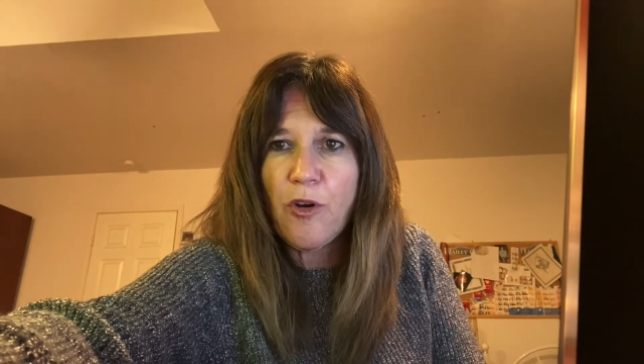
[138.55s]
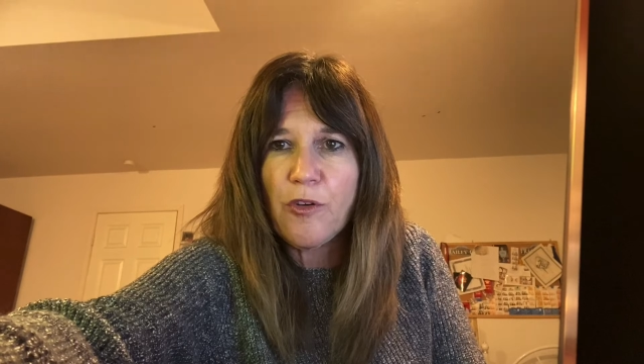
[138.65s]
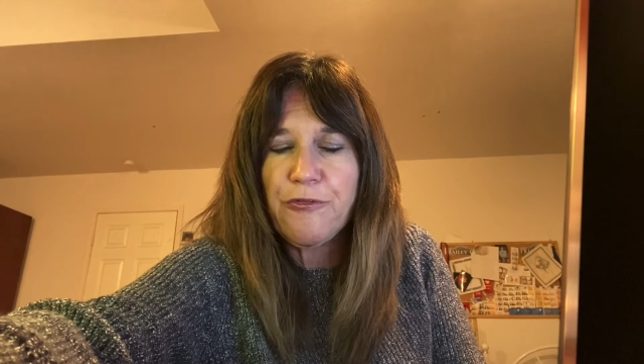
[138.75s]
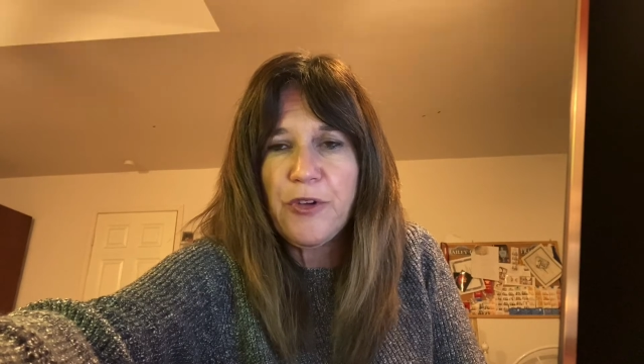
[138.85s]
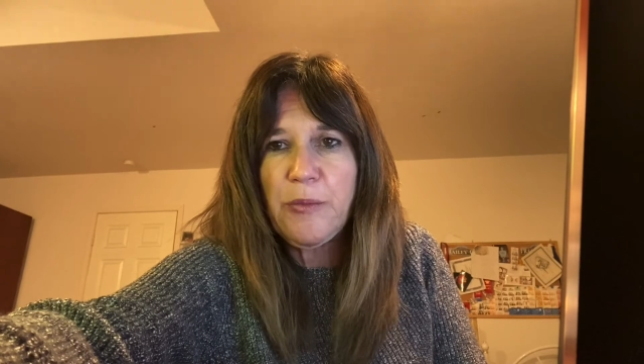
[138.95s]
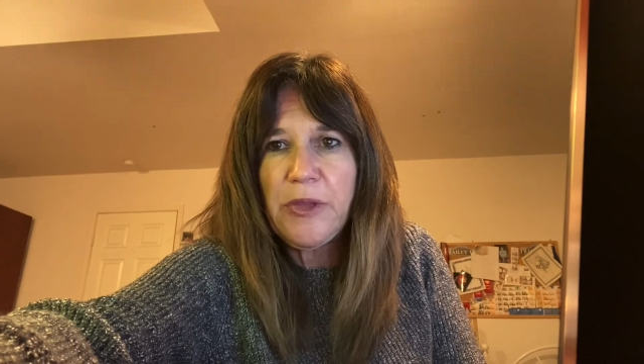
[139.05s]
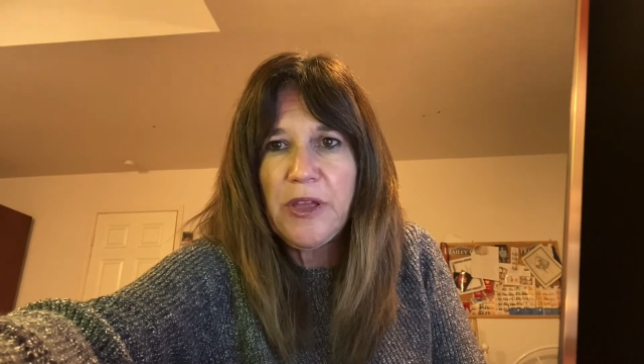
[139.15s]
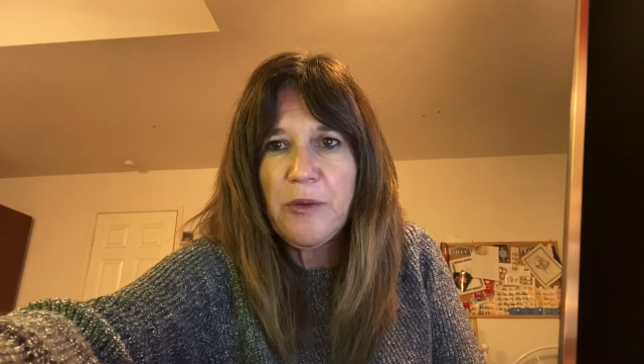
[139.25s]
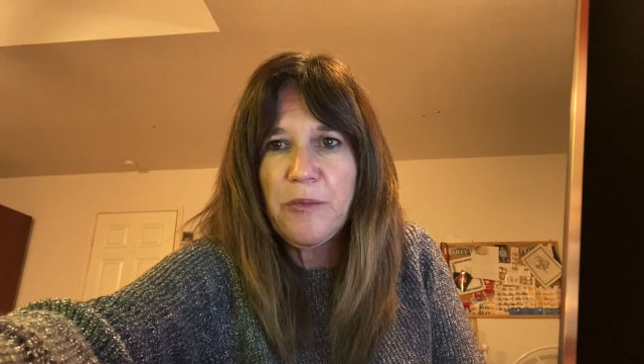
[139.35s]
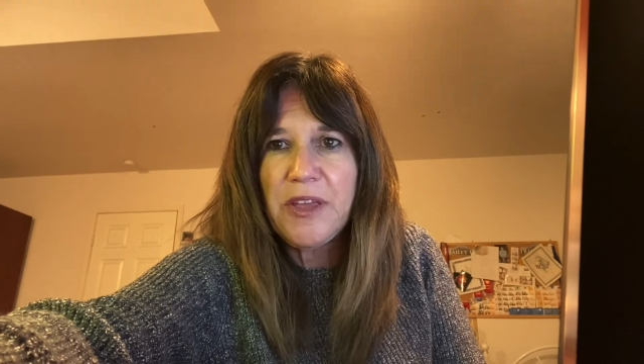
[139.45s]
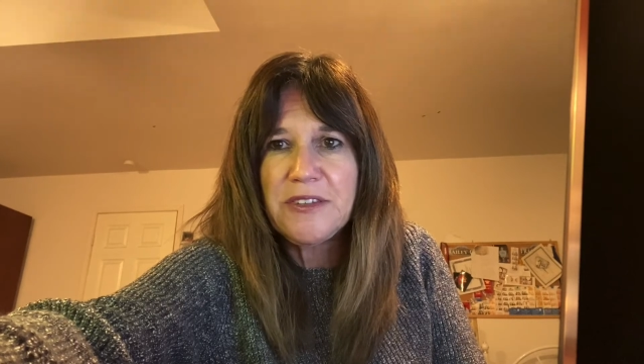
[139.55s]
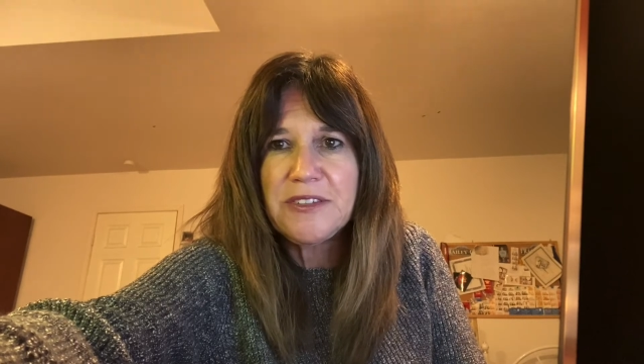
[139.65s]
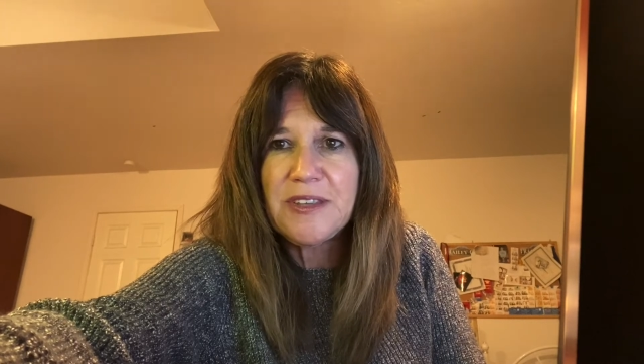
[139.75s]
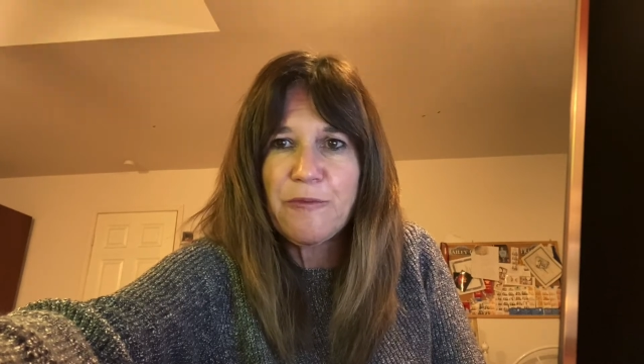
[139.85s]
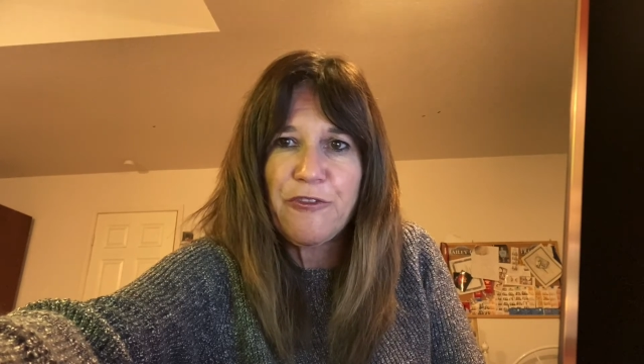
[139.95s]
are freemium and
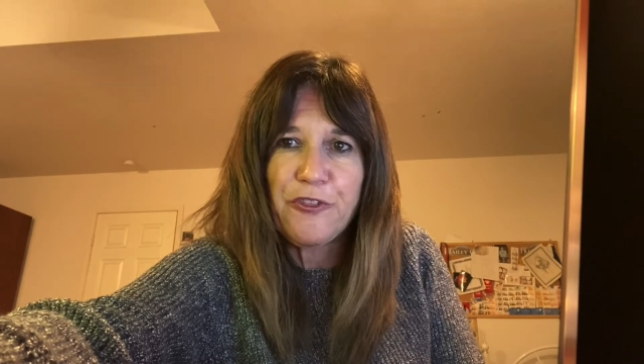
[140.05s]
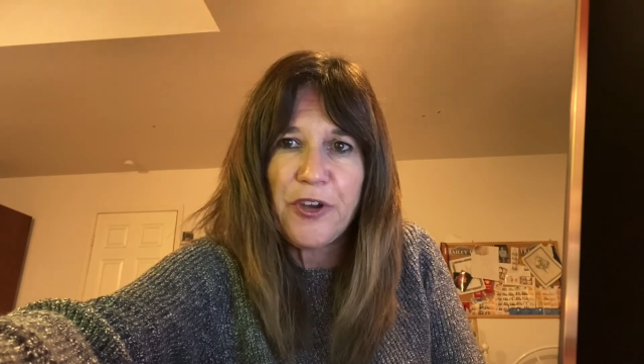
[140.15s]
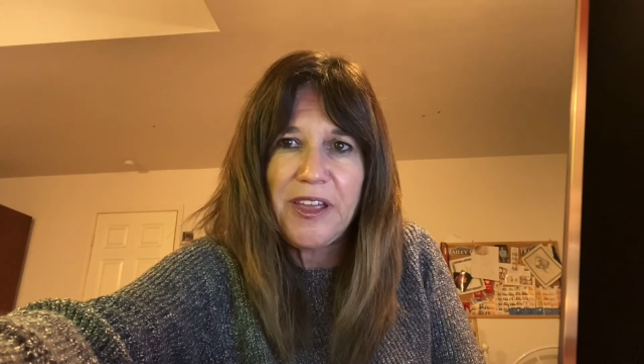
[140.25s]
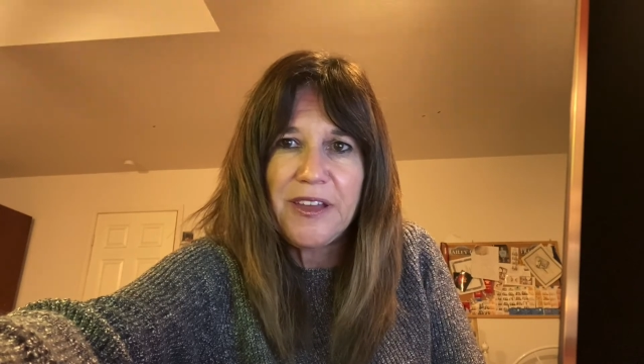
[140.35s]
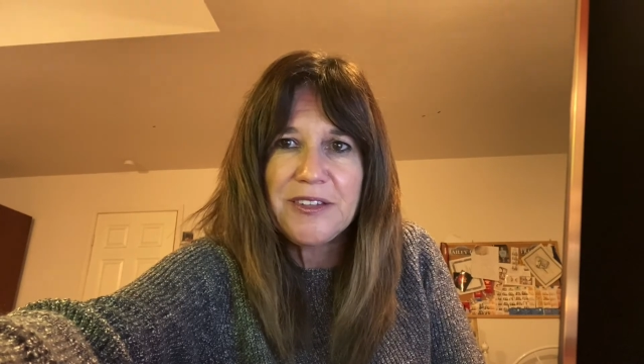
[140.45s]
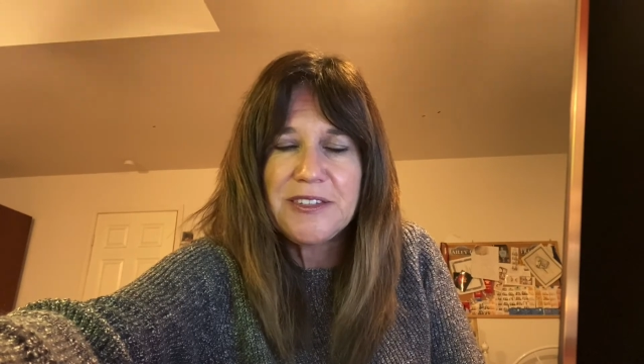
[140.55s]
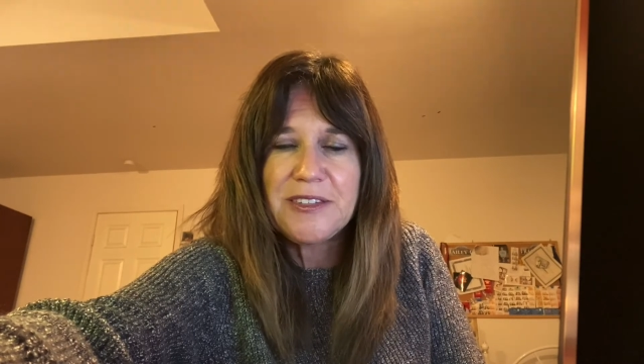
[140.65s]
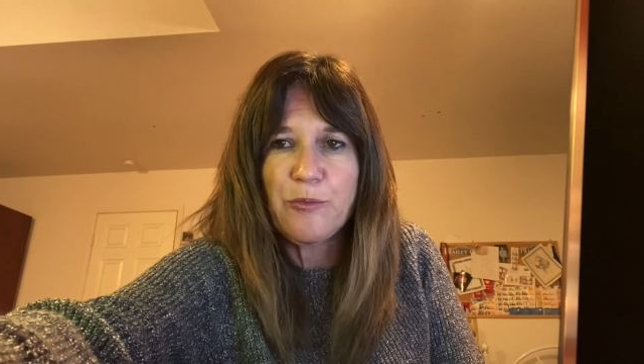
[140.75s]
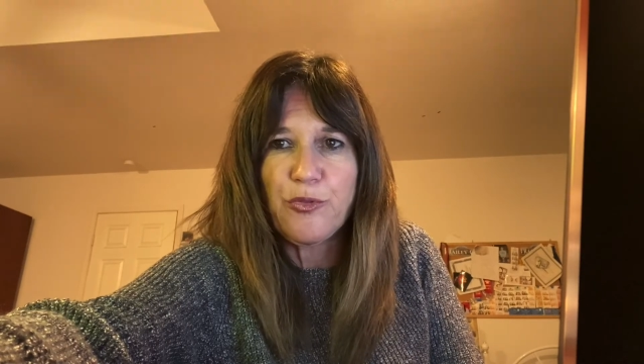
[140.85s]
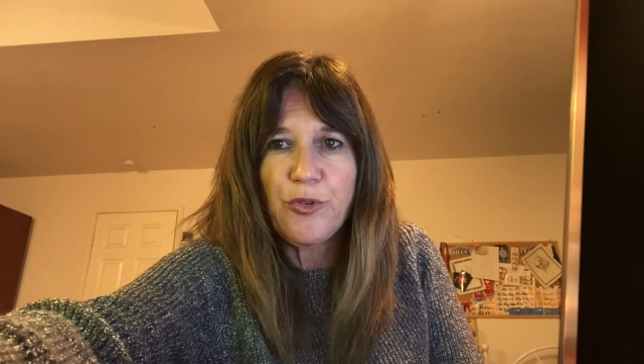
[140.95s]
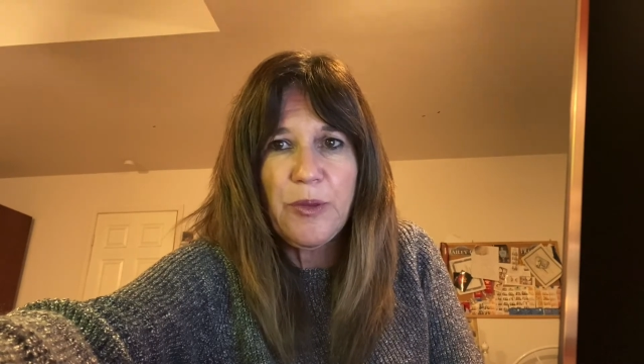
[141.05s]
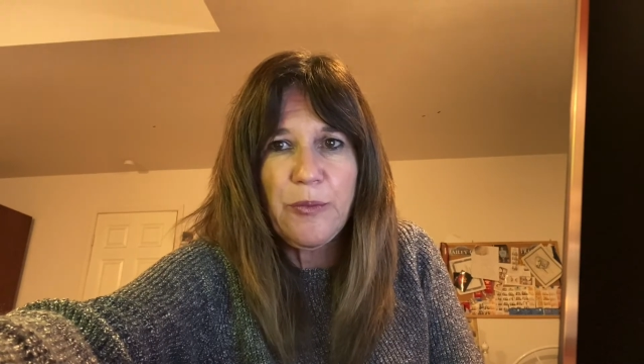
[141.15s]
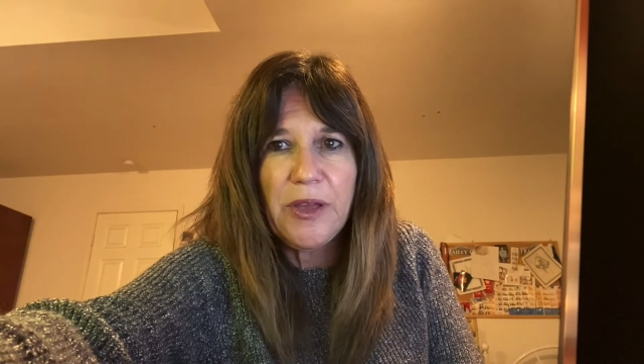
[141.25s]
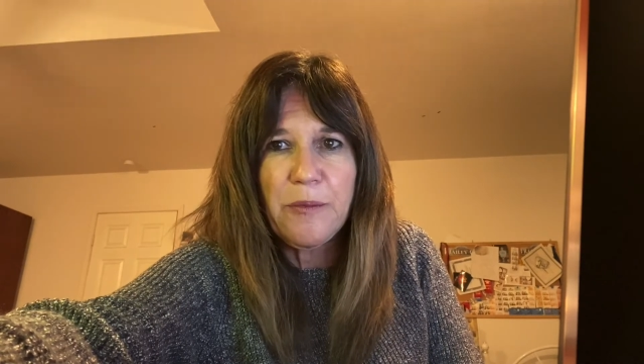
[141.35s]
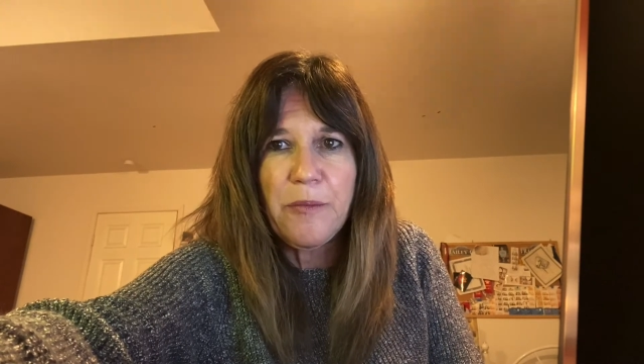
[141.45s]
some free and some
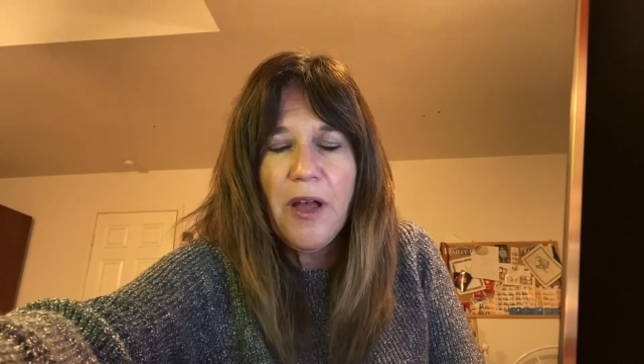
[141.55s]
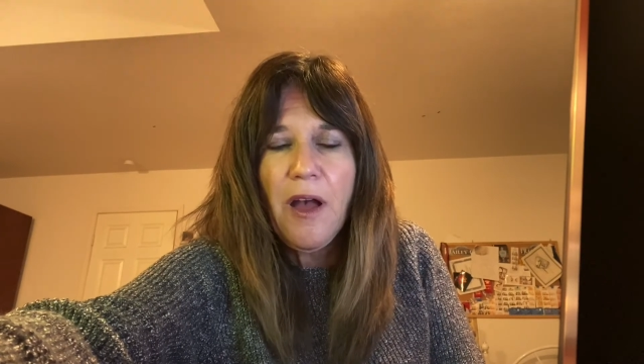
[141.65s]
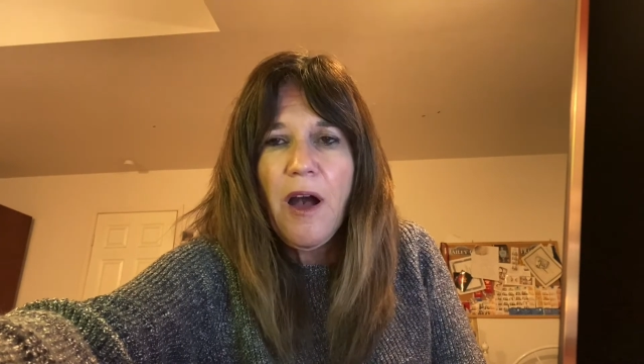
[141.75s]
premium.